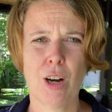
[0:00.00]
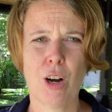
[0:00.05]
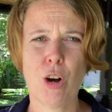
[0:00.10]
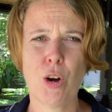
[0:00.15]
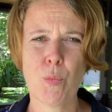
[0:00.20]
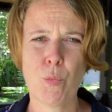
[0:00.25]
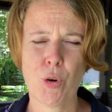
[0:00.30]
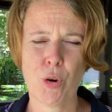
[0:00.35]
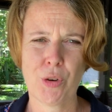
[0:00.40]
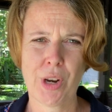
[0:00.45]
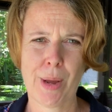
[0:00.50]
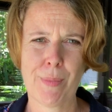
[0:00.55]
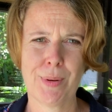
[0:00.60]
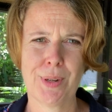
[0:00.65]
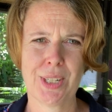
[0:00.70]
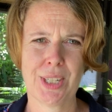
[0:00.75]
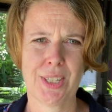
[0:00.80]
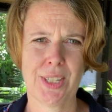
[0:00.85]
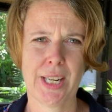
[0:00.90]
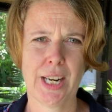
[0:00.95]
On World
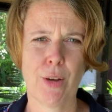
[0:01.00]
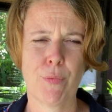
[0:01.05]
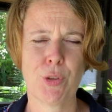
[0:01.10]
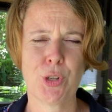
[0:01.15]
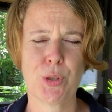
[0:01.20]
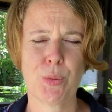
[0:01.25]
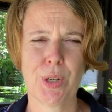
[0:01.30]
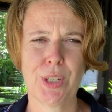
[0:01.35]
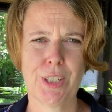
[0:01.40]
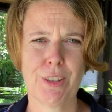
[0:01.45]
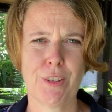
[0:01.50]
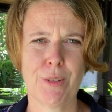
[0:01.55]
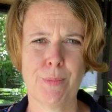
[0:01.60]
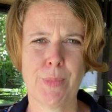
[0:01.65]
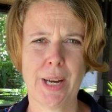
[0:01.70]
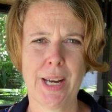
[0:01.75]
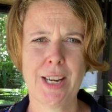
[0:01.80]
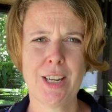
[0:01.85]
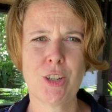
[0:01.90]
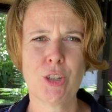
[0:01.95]
Happiness Day on the 20th of
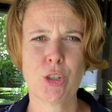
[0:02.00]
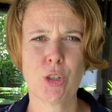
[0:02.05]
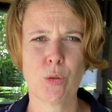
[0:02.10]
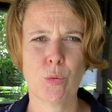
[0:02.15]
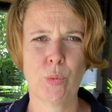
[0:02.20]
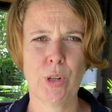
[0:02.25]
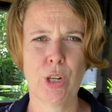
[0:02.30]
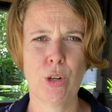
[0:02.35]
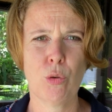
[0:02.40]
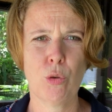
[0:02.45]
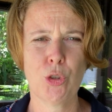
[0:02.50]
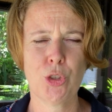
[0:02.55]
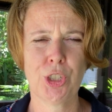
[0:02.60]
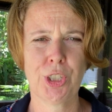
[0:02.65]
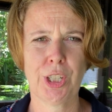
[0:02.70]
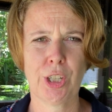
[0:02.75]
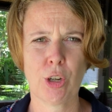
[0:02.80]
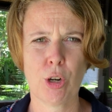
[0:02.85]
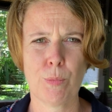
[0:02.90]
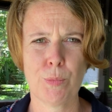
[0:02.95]
March, we're
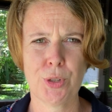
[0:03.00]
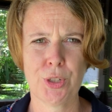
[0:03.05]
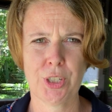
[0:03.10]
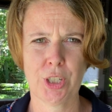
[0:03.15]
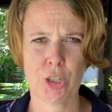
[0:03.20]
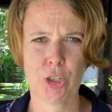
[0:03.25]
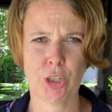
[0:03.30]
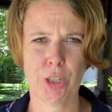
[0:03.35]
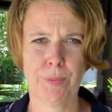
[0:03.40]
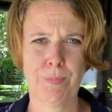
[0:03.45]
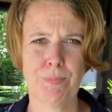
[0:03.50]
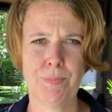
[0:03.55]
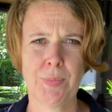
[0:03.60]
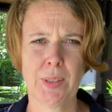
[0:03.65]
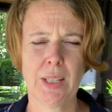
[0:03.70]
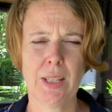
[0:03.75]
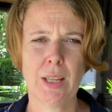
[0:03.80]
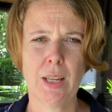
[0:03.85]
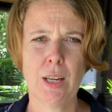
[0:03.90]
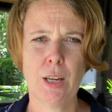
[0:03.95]
launching a competition
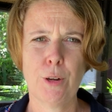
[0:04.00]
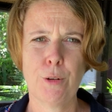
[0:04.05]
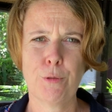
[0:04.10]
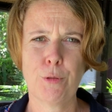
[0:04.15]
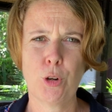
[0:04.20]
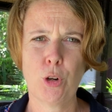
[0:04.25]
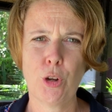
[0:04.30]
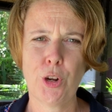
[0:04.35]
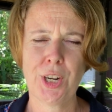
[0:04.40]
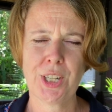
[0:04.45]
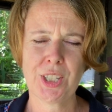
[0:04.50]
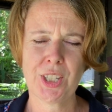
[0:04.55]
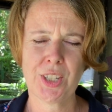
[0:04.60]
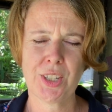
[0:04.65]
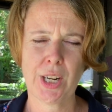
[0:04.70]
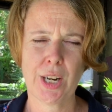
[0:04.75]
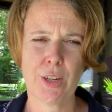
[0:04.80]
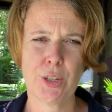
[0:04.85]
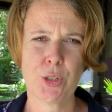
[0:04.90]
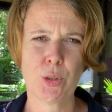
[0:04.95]
for learning
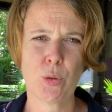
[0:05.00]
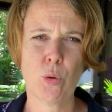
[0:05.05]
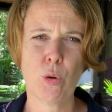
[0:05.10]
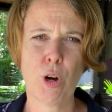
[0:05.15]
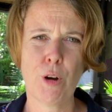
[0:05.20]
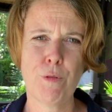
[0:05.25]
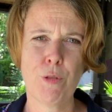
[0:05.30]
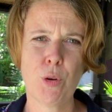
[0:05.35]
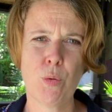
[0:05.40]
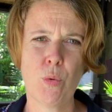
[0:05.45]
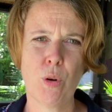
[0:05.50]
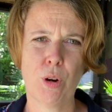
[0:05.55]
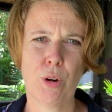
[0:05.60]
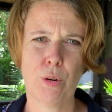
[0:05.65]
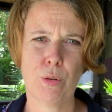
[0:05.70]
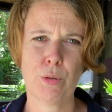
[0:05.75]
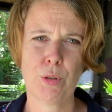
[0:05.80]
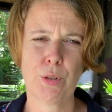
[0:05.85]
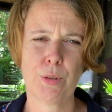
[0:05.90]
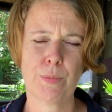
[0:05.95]
designers all over the
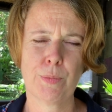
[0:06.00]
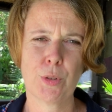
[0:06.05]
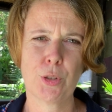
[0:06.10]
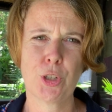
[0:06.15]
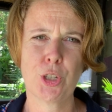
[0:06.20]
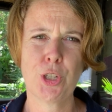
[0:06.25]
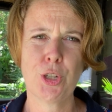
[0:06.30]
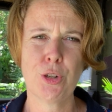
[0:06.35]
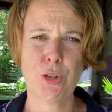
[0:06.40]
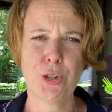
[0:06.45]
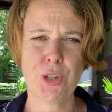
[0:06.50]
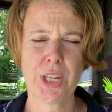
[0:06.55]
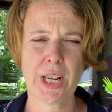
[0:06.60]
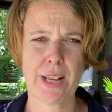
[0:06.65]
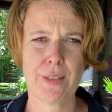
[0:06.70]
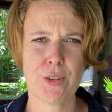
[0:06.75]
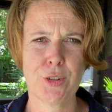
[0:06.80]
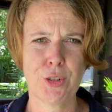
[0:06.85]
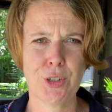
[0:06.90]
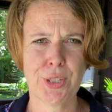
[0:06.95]
world to use
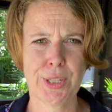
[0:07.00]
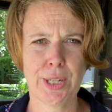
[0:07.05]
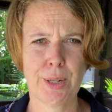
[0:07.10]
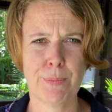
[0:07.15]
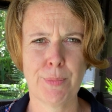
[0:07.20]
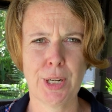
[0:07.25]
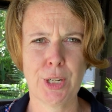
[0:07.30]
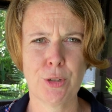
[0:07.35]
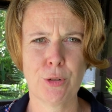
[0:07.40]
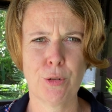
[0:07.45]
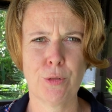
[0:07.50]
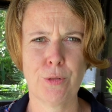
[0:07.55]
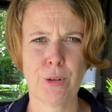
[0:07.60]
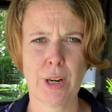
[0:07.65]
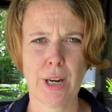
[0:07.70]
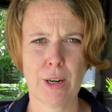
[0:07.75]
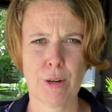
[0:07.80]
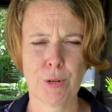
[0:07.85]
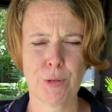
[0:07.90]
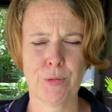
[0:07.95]
the New Zealand Mental
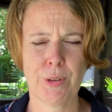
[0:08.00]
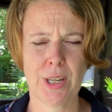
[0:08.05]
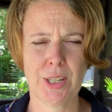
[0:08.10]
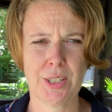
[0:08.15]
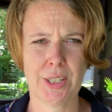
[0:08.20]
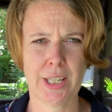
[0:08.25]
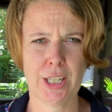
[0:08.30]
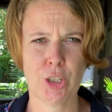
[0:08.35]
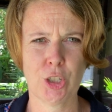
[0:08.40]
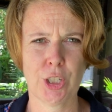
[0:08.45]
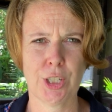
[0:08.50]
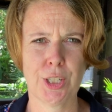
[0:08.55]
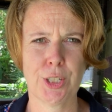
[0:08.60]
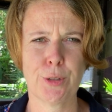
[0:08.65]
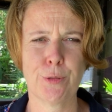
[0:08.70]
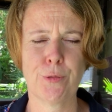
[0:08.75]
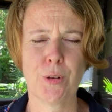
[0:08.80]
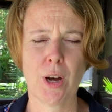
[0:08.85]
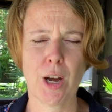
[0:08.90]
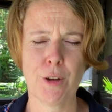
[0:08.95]
Health Foundation's
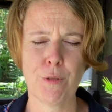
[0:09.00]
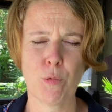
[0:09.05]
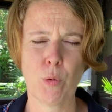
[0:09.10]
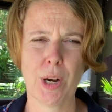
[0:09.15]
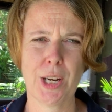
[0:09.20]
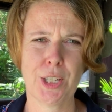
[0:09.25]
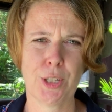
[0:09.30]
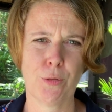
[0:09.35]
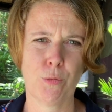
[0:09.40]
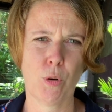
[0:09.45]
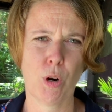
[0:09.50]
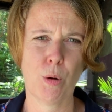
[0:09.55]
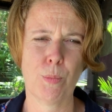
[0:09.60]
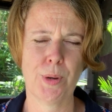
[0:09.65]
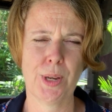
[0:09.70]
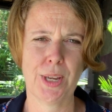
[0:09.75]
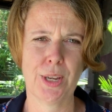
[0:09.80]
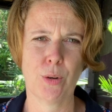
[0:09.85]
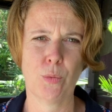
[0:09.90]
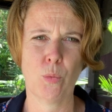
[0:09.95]
5 Ways of
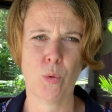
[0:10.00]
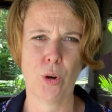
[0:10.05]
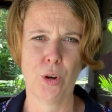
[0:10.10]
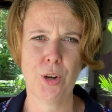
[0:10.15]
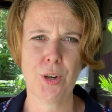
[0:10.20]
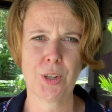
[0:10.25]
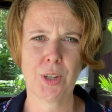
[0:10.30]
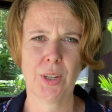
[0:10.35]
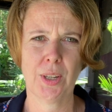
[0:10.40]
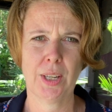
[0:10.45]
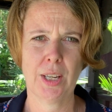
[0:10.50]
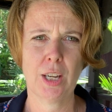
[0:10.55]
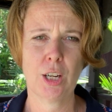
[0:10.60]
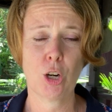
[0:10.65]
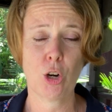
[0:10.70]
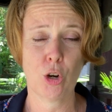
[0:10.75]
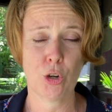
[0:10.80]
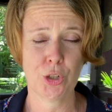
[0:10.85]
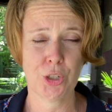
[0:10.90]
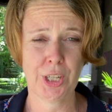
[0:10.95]
Wellbeing at Work
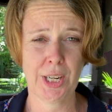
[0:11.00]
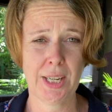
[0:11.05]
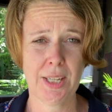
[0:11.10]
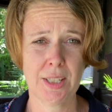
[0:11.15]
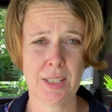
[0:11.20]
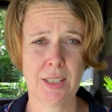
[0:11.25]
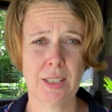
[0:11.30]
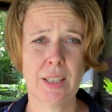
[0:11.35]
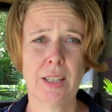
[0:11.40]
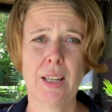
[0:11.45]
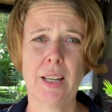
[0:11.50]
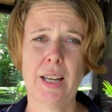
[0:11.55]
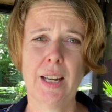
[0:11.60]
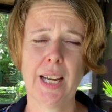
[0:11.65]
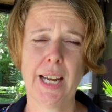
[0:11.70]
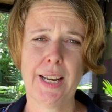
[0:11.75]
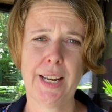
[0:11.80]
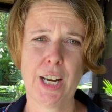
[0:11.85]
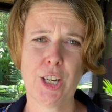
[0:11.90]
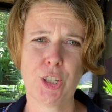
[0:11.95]
content
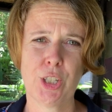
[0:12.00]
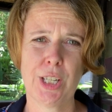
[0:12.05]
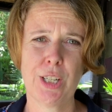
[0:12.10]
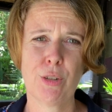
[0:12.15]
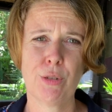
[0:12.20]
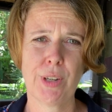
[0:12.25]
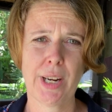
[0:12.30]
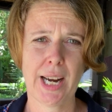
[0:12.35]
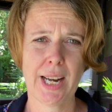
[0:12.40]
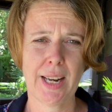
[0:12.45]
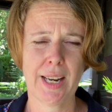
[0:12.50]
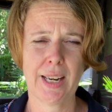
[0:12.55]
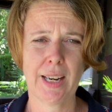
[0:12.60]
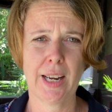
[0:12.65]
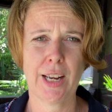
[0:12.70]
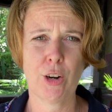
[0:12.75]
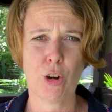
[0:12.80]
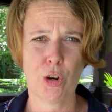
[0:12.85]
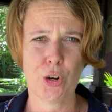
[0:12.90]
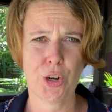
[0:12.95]
and actually creating
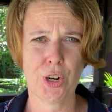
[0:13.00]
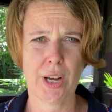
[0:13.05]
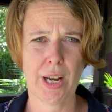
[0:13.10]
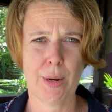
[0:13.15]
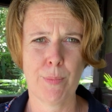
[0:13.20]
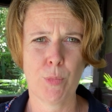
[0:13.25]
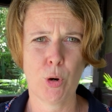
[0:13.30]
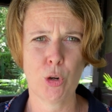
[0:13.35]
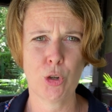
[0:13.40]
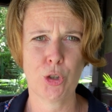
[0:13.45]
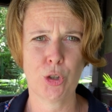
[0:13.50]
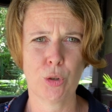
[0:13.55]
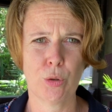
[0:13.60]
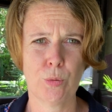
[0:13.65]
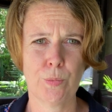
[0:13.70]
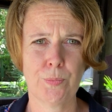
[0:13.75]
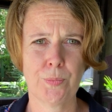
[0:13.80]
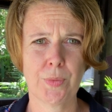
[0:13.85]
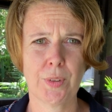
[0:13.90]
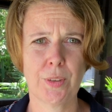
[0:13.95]
an online module
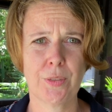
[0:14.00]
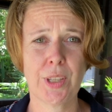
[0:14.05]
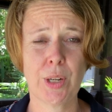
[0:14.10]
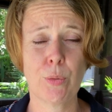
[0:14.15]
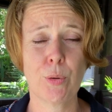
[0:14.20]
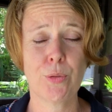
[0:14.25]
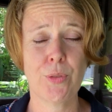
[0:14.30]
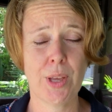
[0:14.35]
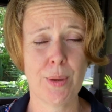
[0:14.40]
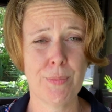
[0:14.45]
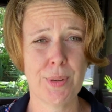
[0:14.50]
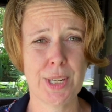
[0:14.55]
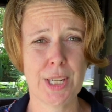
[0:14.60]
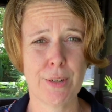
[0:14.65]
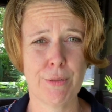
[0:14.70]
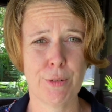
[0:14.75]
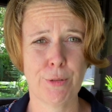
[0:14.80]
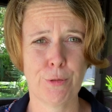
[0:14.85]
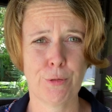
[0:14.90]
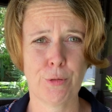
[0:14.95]
that will then be
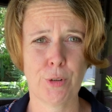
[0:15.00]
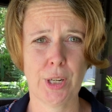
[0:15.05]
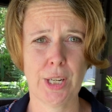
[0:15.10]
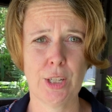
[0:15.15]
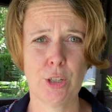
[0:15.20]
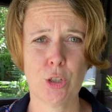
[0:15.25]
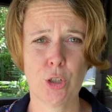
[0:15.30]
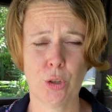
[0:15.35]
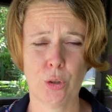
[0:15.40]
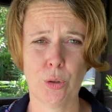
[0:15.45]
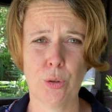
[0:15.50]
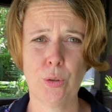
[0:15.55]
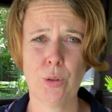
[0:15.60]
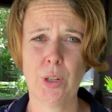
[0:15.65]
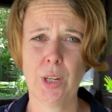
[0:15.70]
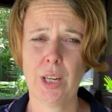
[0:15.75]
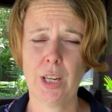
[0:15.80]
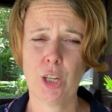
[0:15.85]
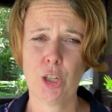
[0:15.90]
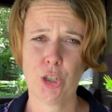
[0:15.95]
given free to
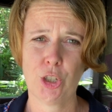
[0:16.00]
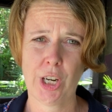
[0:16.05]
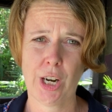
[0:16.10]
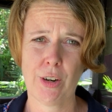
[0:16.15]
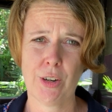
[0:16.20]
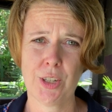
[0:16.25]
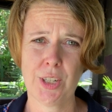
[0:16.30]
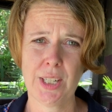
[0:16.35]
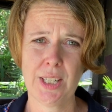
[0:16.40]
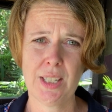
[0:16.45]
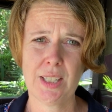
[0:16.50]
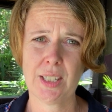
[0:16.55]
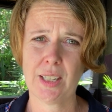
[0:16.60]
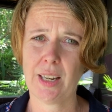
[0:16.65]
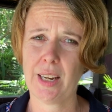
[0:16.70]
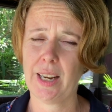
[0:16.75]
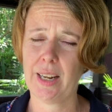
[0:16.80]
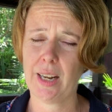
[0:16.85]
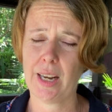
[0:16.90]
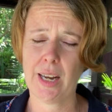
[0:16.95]
charities
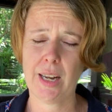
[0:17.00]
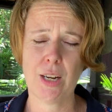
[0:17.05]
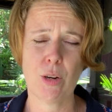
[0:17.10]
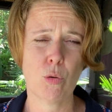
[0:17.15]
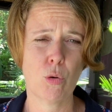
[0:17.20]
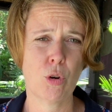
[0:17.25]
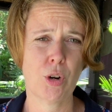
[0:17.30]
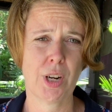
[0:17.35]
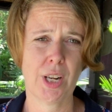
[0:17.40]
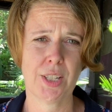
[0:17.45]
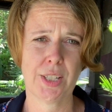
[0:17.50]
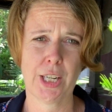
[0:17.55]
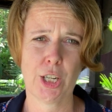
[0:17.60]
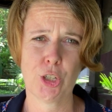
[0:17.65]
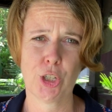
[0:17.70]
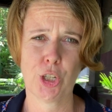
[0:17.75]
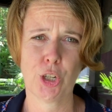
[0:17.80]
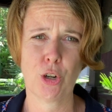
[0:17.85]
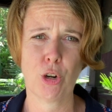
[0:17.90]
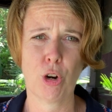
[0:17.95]
and any
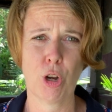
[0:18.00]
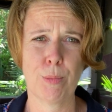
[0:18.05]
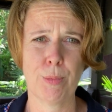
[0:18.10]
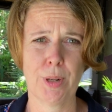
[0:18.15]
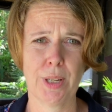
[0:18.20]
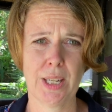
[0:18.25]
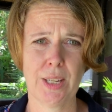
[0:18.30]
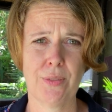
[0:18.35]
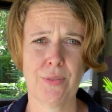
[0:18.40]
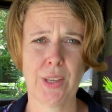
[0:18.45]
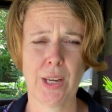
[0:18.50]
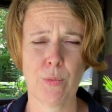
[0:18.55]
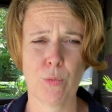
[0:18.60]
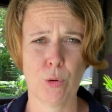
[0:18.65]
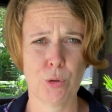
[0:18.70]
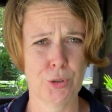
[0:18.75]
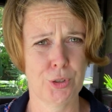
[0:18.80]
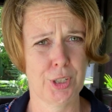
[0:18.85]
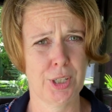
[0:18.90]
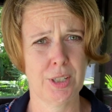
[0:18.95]
organisation globally that
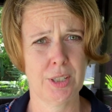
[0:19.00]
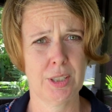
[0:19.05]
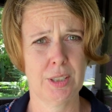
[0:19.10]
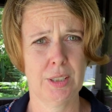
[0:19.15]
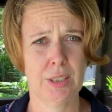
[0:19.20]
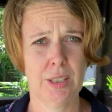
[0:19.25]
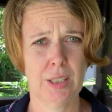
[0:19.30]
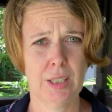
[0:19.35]
wants it.